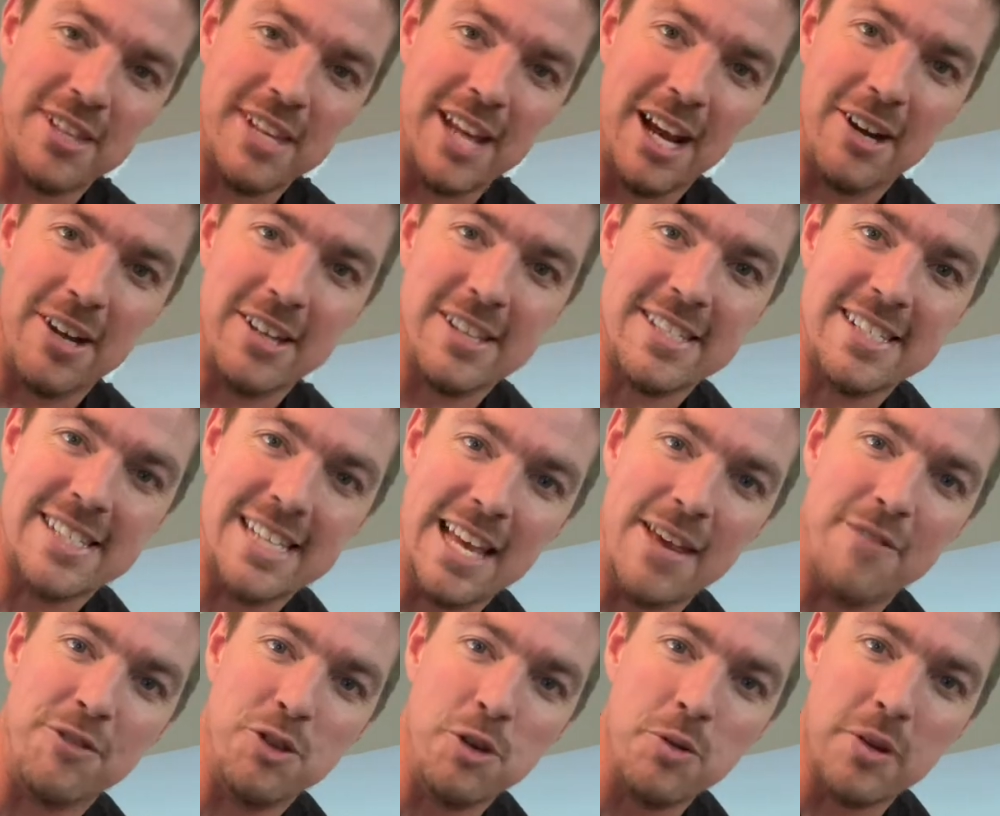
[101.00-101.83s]
there to see
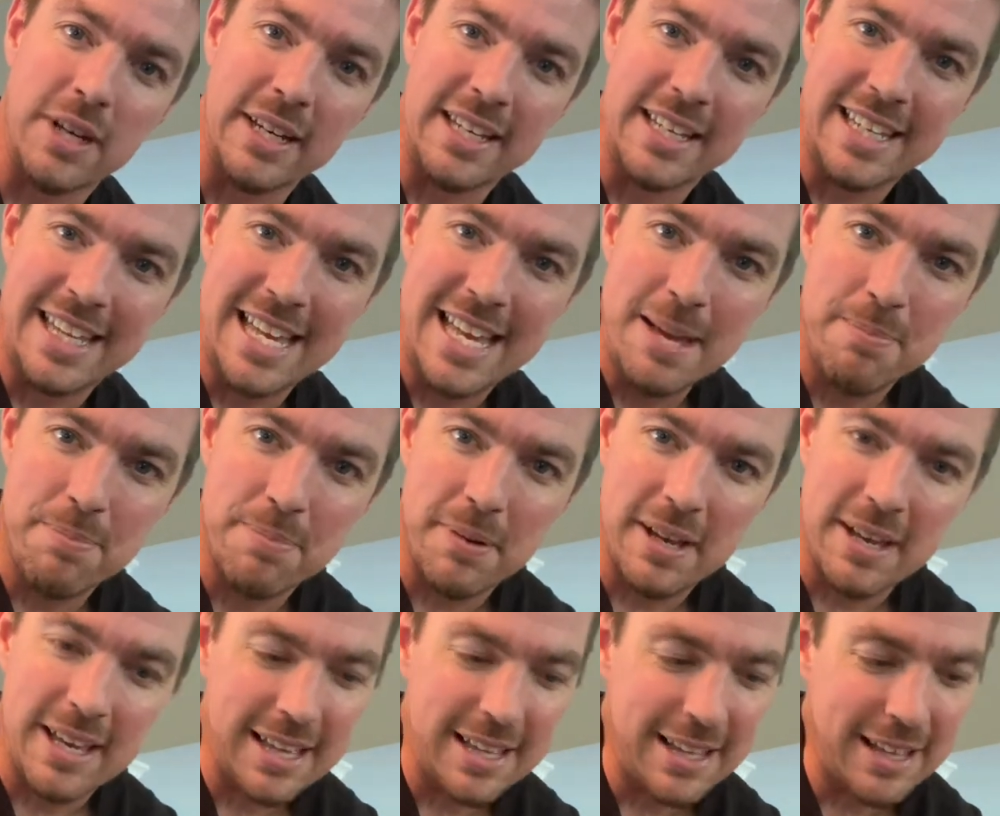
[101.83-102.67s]
if you can keep,
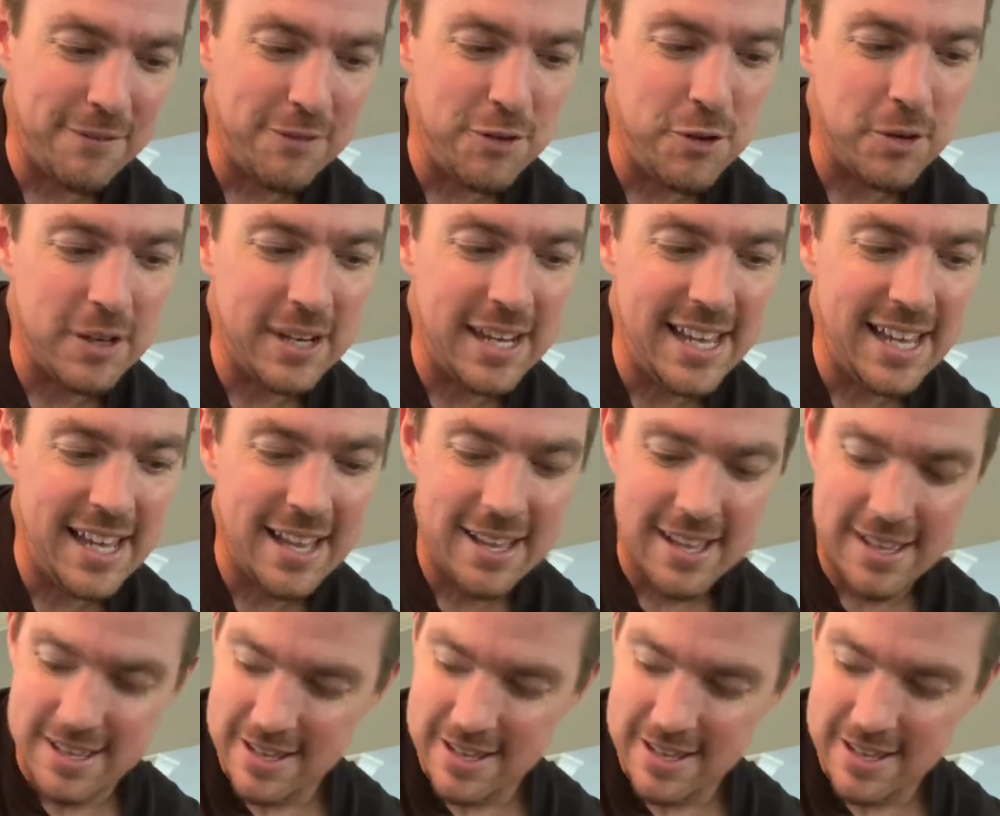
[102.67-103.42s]
if you can hit.